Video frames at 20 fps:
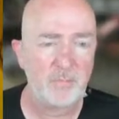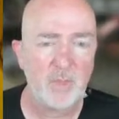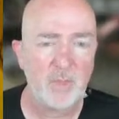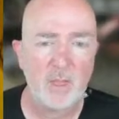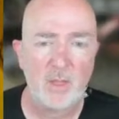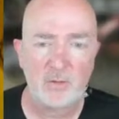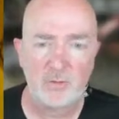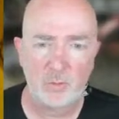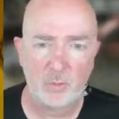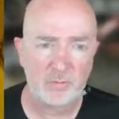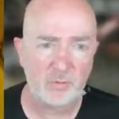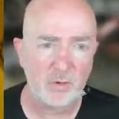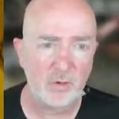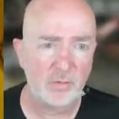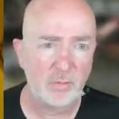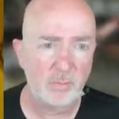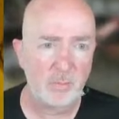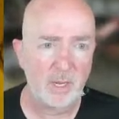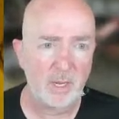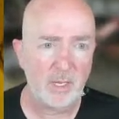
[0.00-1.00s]
So we've got
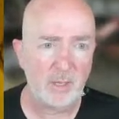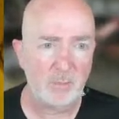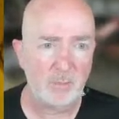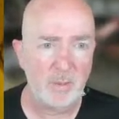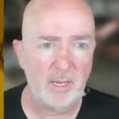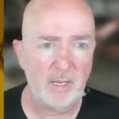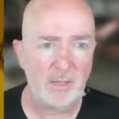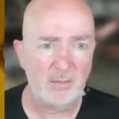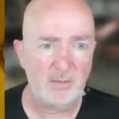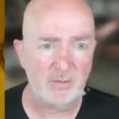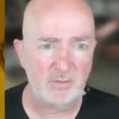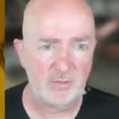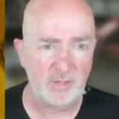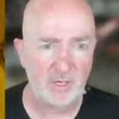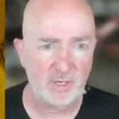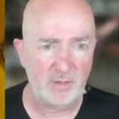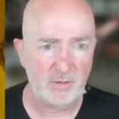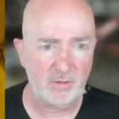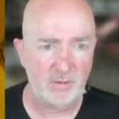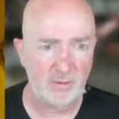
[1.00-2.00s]
the backpack, the
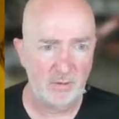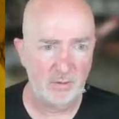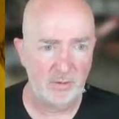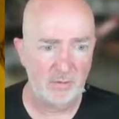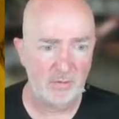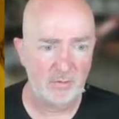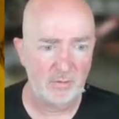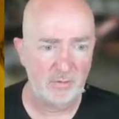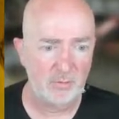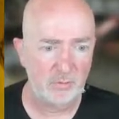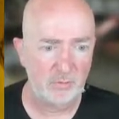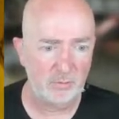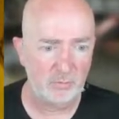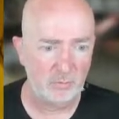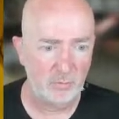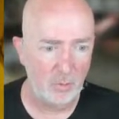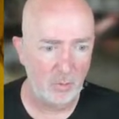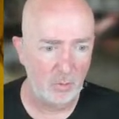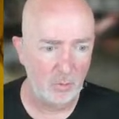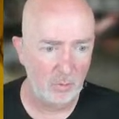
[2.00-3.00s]
sack, the
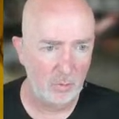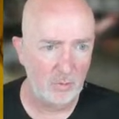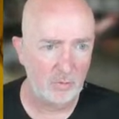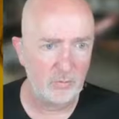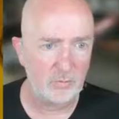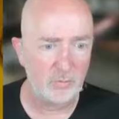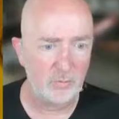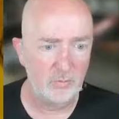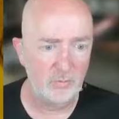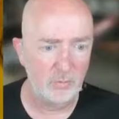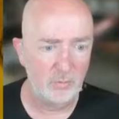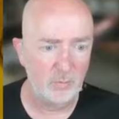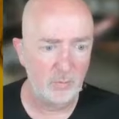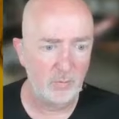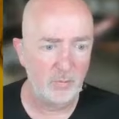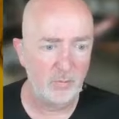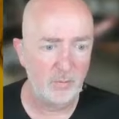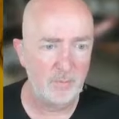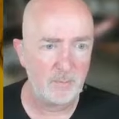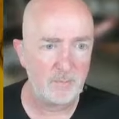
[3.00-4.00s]
scroll, and so forth.
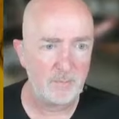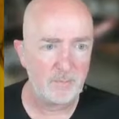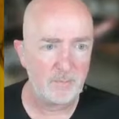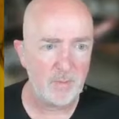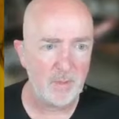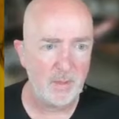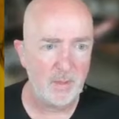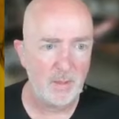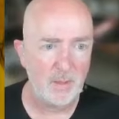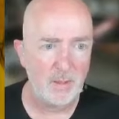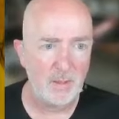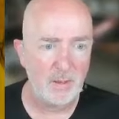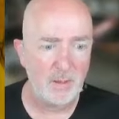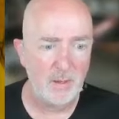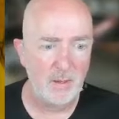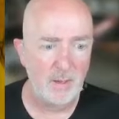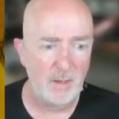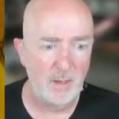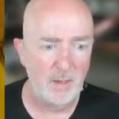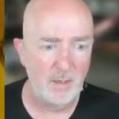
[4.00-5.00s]

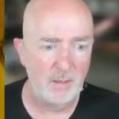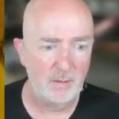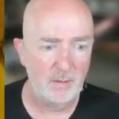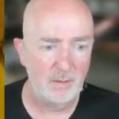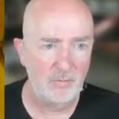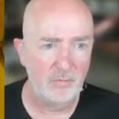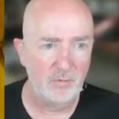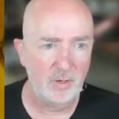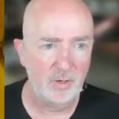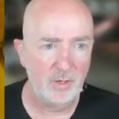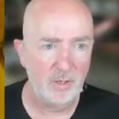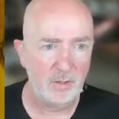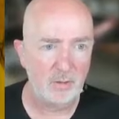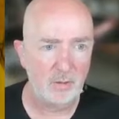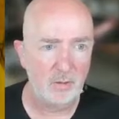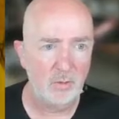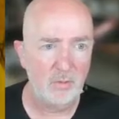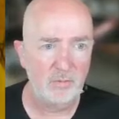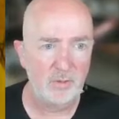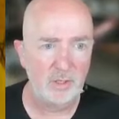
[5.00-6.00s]
And if I go
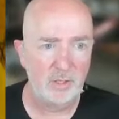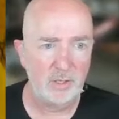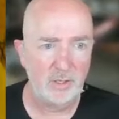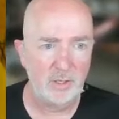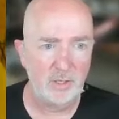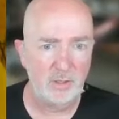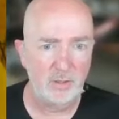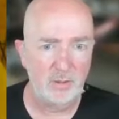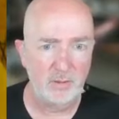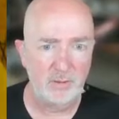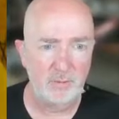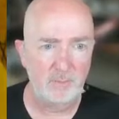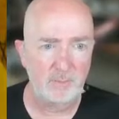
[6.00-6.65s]
over to here,